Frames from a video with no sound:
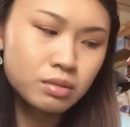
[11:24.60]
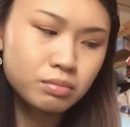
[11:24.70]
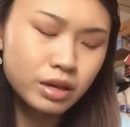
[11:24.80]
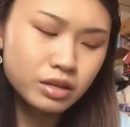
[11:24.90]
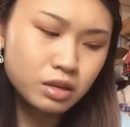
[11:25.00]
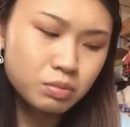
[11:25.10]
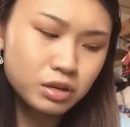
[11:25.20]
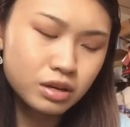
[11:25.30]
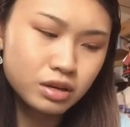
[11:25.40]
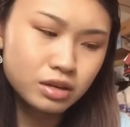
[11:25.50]
Mainly
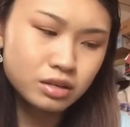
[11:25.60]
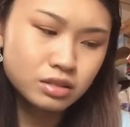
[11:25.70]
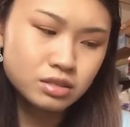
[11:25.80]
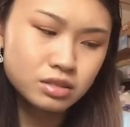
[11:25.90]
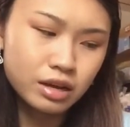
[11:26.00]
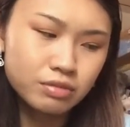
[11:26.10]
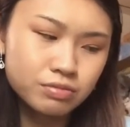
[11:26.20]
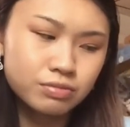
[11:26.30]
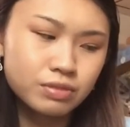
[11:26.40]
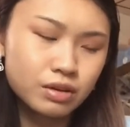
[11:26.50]
because I
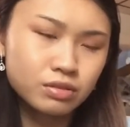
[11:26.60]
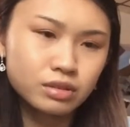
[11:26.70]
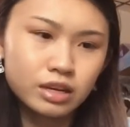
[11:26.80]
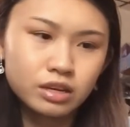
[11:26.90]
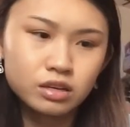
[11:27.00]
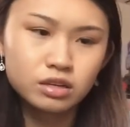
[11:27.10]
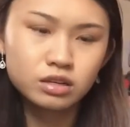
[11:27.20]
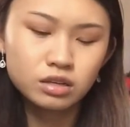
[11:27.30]
felt like